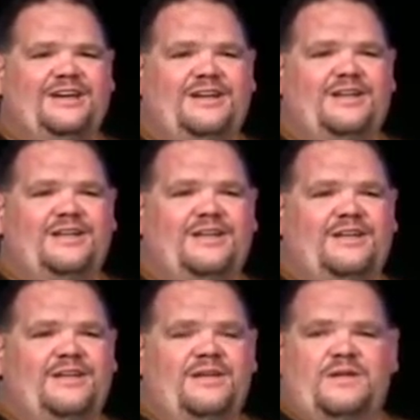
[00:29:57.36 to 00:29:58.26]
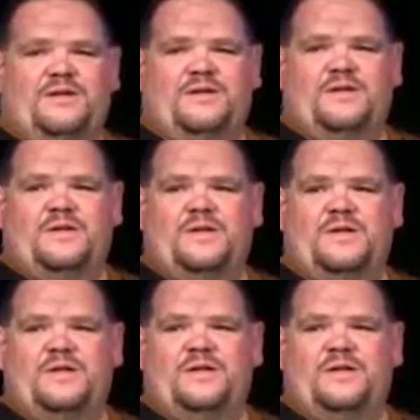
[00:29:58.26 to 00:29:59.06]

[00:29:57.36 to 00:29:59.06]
Nobody speaks.